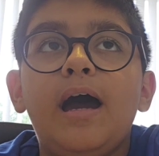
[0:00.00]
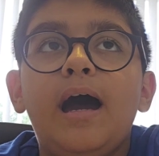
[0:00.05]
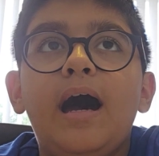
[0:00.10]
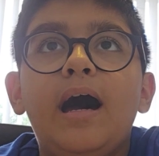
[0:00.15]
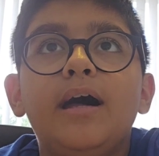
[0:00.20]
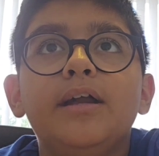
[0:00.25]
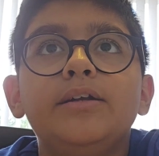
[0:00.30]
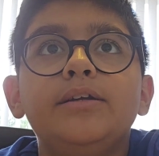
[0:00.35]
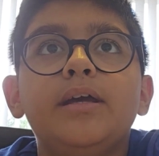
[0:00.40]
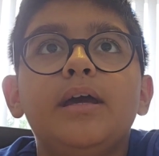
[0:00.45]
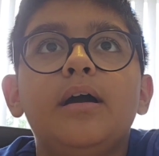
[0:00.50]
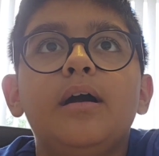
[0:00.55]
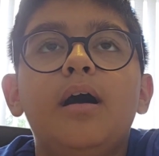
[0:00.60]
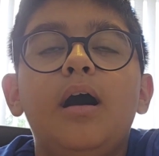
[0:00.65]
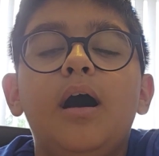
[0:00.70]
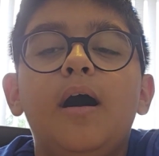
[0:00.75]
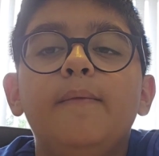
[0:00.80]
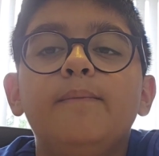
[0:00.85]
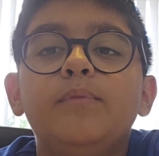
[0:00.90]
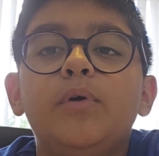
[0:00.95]
And yeah,
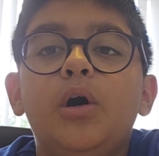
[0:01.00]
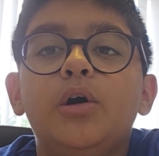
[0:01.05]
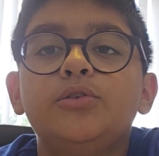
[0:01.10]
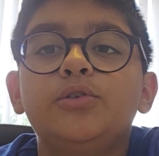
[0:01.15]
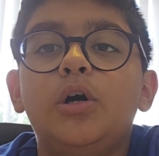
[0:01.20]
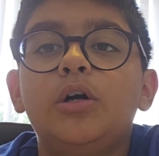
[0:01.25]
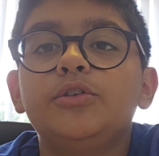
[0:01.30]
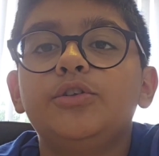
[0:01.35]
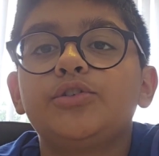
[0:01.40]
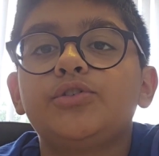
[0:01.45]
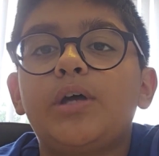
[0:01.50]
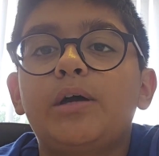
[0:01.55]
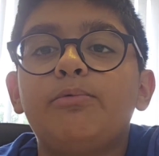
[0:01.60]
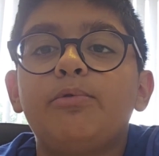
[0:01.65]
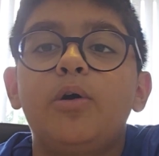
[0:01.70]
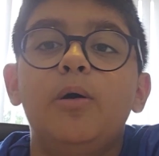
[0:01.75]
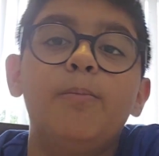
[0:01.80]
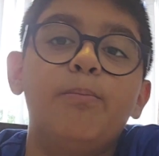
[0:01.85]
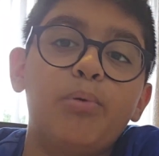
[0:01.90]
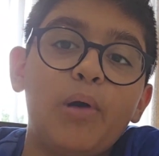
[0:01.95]
on the other side,
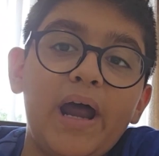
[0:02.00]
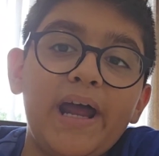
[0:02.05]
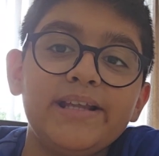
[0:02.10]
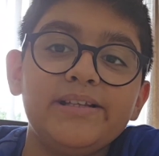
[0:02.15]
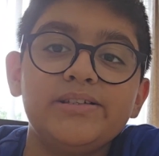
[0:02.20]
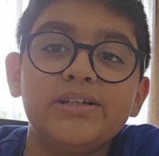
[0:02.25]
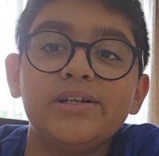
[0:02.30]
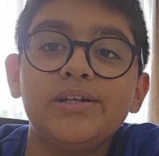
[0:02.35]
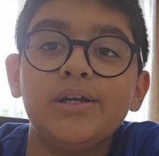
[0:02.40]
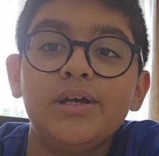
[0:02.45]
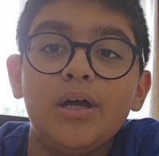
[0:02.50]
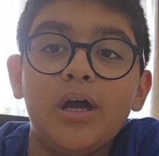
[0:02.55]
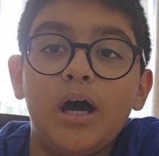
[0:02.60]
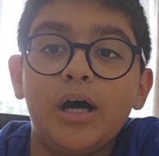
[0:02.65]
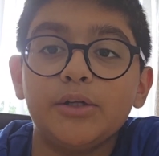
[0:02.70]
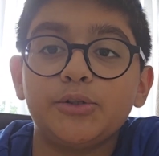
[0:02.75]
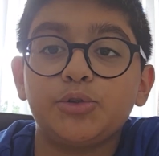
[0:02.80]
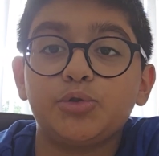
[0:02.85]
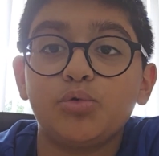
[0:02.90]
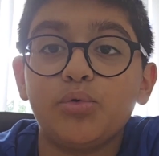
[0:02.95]
we've got Brighton,
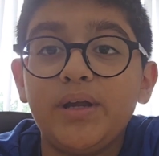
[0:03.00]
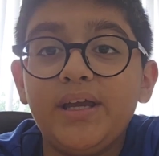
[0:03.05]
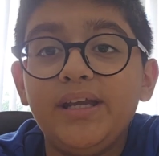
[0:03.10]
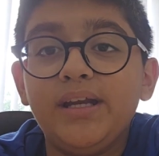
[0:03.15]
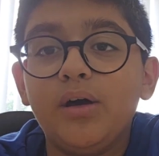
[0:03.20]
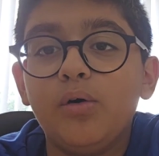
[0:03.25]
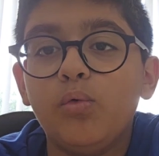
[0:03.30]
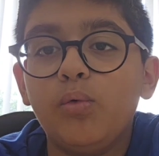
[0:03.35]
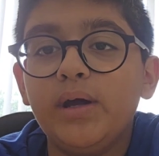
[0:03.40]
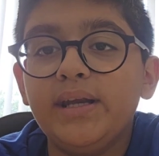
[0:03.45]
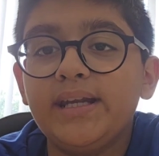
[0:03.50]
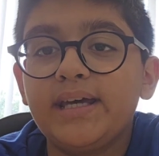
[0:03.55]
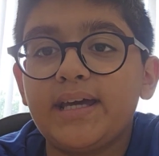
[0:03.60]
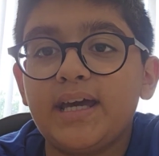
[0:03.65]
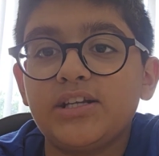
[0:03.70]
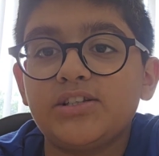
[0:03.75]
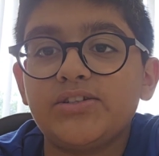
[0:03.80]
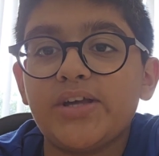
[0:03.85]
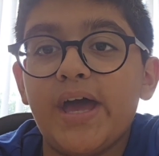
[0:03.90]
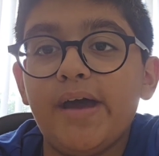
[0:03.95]
a 3-0 win
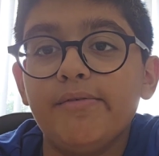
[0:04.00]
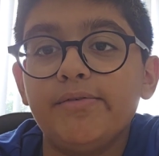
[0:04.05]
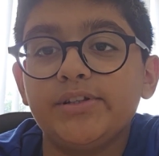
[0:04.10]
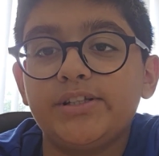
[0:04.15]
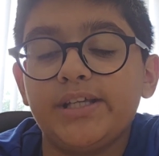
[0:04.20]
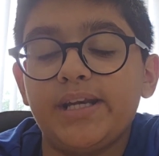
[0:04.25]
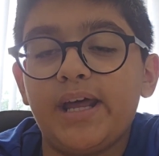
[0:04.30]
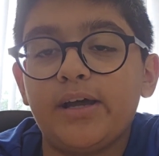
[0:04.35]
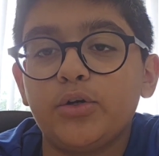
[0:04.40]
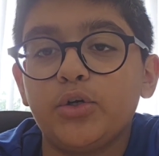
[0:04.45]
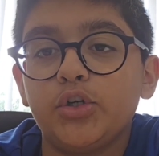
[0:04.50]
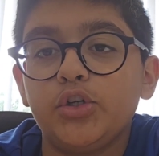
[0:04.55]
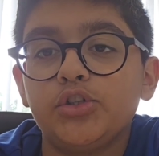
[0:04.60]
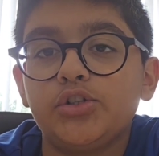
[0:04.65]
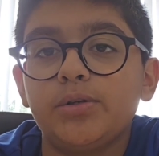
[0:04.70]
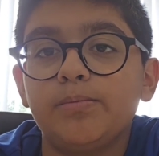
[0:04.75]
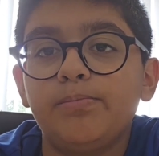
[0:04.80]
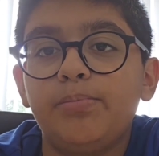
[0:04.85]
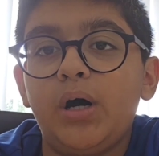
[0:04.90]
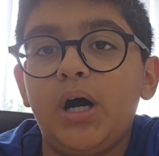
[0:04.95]
against Everton at
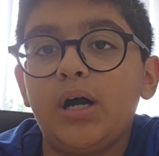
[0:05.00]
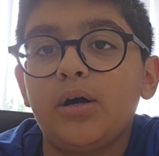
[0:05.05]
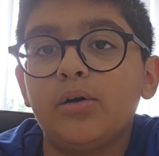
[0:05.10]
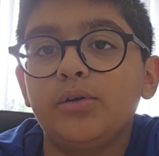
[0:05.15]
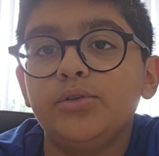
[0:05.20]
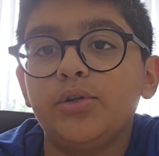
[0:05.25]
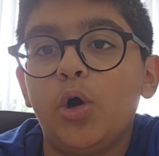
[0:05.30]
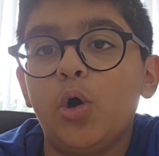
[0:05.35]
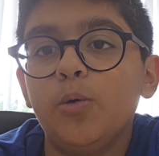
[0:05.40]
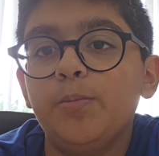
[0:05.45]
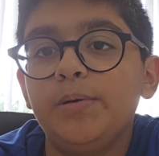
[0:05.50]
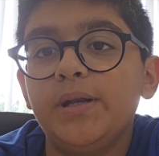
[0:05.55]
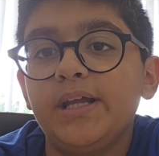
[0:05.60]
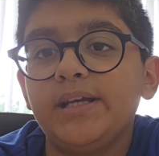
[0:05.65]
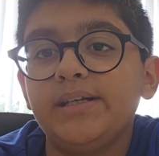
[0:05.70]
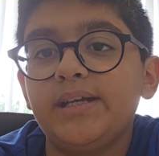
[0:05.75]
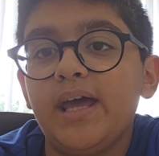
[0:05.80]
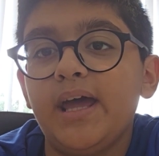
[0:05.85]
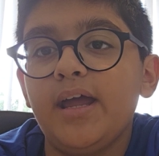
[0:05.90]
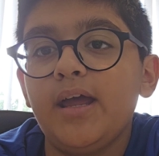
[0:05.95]
Goodison Park on the
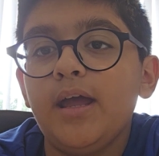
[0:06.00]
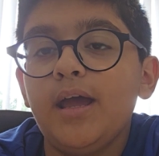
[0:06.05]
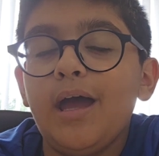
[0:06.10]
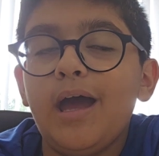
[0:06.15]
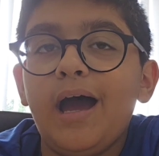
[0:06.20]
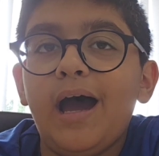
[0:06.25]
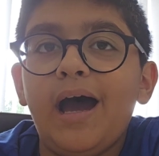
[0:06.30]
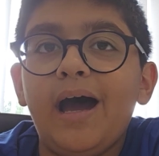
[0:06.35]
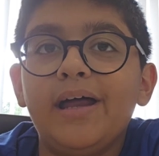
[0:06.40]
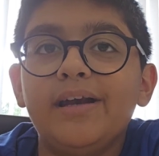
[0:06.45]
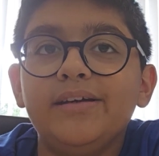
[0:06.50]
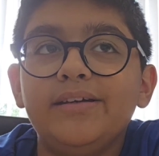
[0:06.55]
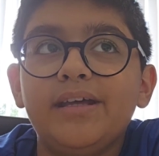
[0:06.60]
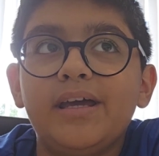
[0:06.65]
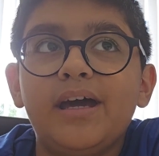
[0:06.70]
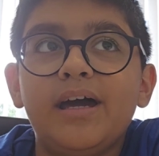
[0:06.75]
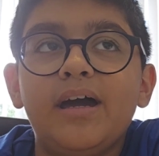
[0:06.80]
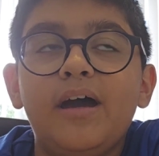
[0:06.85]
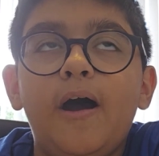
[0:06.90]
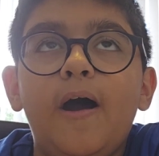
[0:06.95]
opening day. And
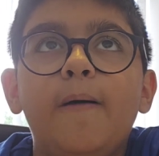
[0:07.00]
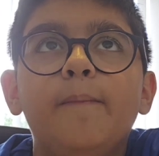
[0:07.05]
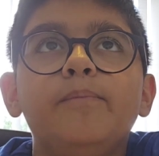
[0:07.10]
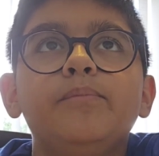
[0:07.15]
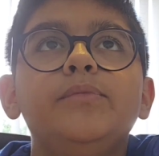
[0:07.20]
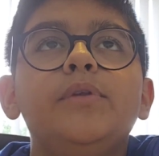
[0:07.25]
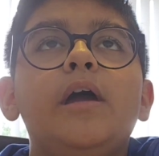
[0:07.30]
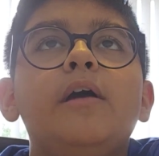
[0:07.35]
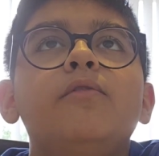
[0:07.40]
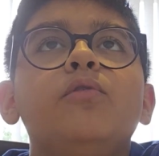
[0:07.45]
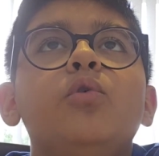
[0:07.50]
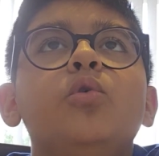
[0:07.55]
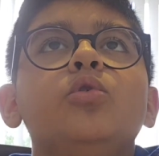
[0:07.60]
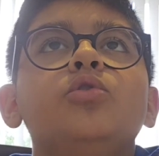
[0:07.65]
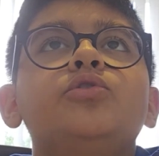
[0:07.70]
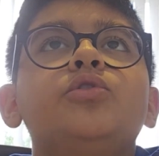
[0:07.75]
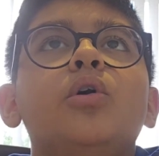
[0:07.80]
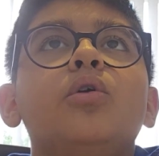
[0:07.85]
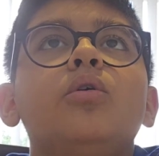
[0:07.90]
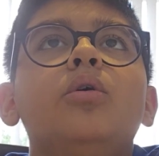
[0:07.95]
yeah, they've
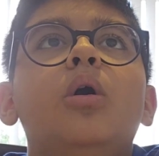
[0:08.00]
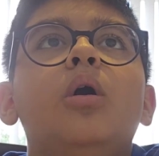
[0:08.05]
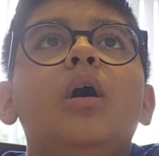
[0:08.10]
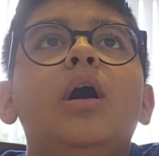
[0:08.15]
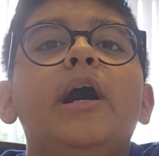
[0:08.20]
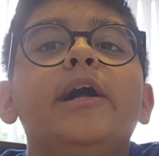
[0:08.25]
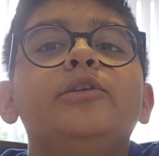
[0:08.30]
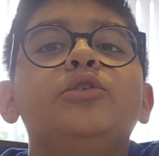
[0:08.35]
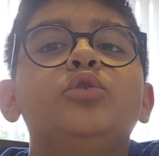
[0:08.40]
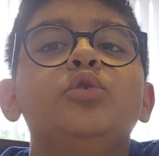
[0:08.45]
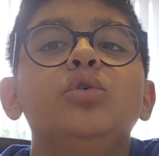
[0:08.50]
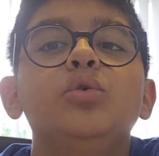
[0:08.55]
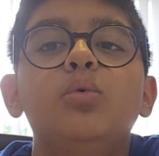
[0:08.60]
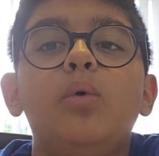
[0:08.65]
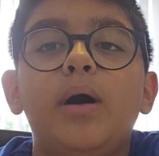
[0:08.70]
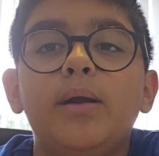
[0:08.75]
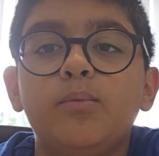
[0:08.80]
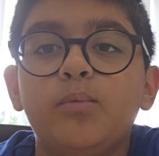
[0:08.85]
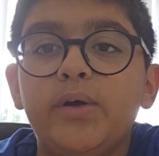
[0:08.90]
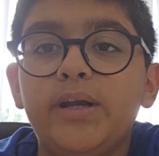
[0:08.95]
also got a
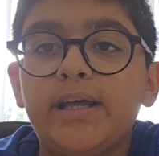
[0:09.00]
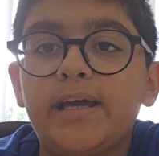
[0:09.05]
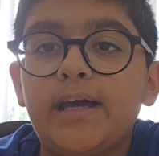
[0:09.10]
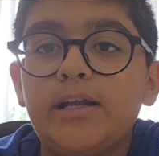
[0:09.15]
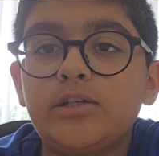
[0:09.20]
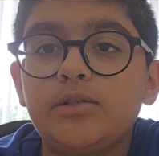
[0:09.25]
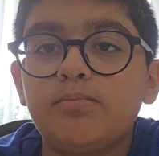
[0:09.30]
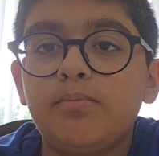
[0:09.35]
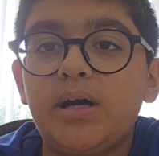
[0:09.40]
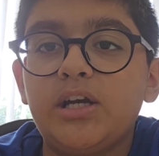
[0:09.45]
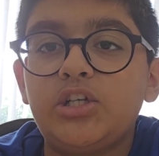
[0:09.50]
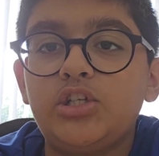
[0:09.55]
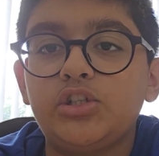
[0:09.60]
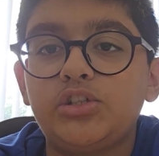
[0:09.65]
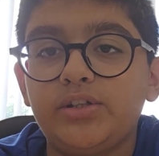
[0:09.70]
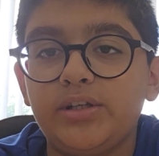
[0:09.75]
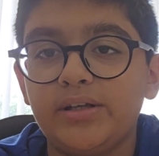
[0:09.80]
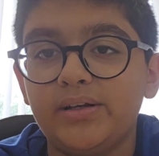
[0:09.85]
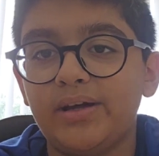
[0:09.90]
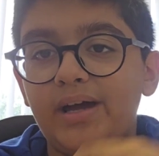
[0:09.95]
2-1 win against
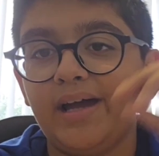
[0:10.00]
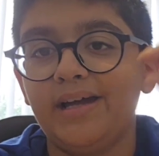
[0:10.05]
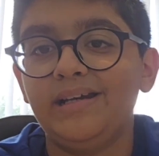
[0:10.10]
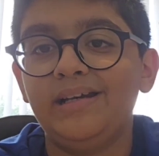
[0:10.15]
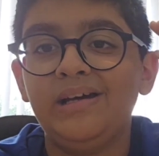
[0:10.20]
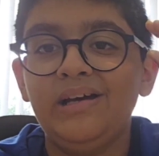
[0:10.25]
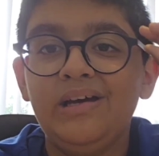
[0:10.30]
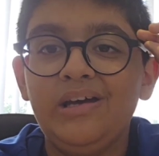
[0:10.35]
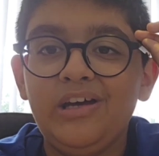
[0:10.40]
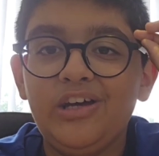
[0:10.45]
Manchester United.